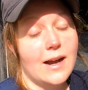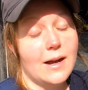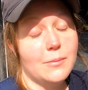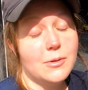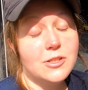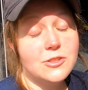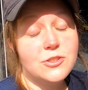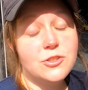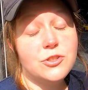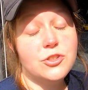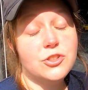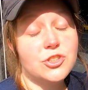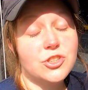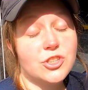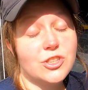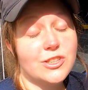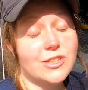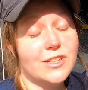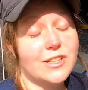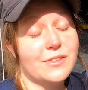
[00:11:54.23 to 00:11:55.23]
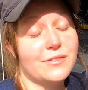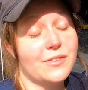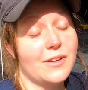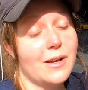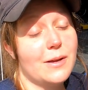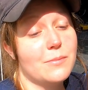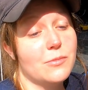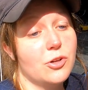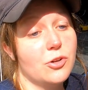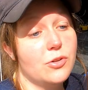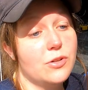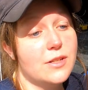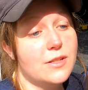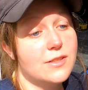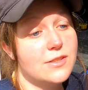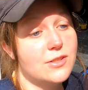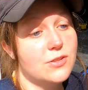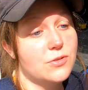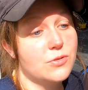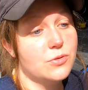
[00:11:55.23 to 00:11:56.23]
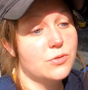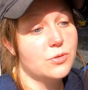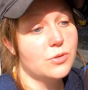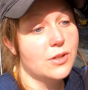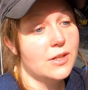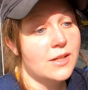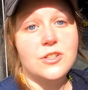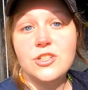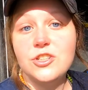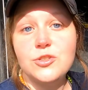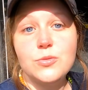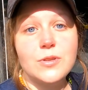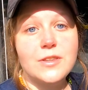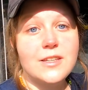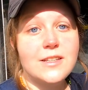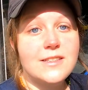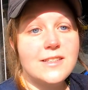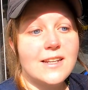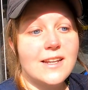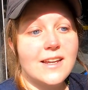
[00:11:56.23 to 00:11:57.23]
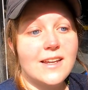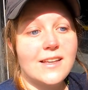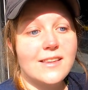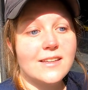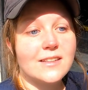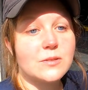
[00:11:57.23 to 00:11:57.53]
I'm not too sure if I'm going to finish with it today.